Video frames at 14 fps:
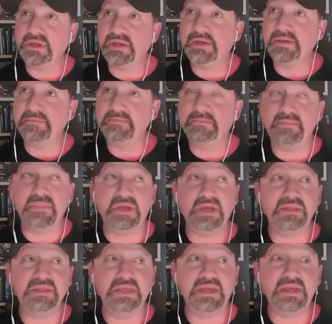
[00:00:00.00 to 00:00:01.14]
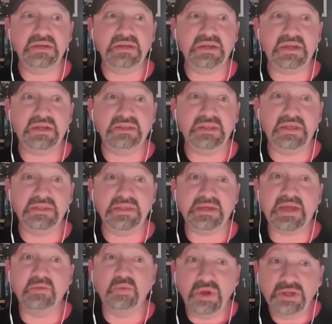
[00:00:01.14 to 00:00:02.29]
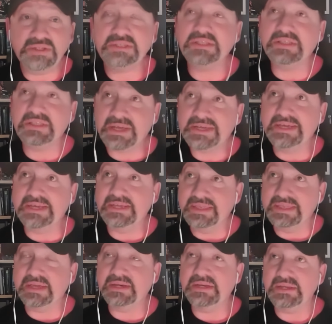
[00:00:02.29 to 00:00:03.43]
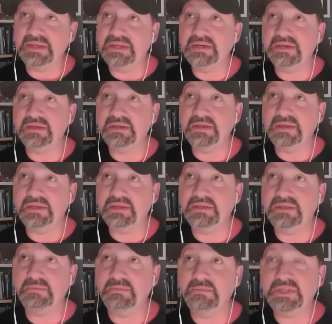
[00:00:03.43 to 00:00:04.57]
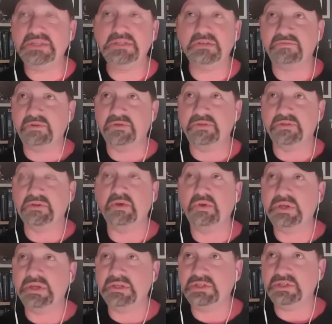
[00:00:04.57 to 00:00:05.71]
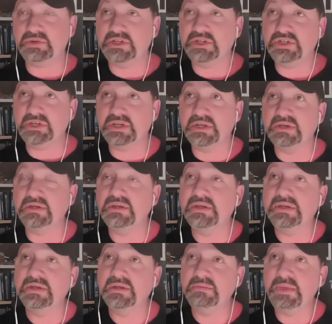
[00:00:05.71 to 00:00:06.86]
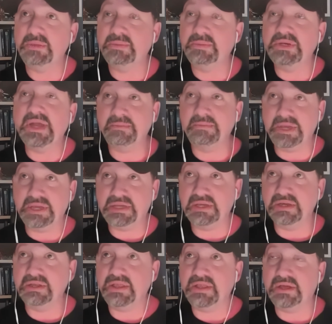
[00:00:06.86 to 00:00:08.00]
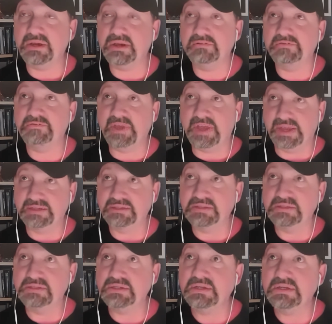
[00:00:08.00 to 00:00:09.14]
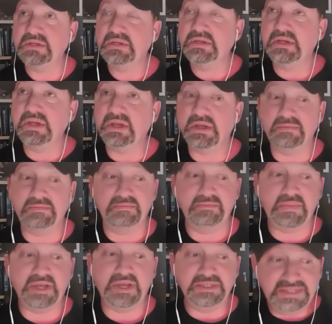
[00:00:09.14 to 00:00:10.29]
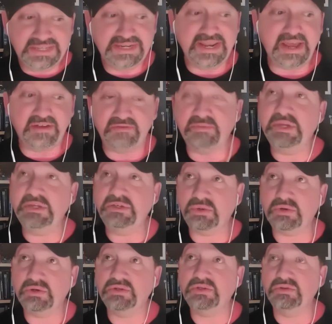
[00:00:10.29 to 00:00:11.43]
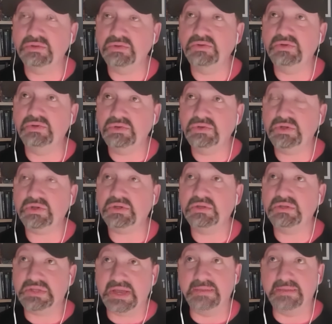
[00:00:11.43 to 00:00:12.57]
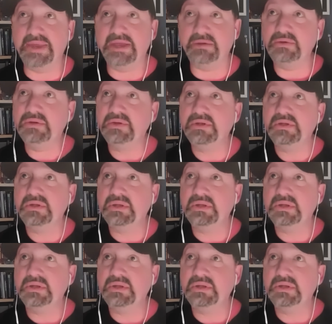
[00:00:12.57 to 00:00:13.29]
And then I think I was lucky that in the midst of all the growing and stretching and maybe not making a lot of fans, I did have mentors who took time out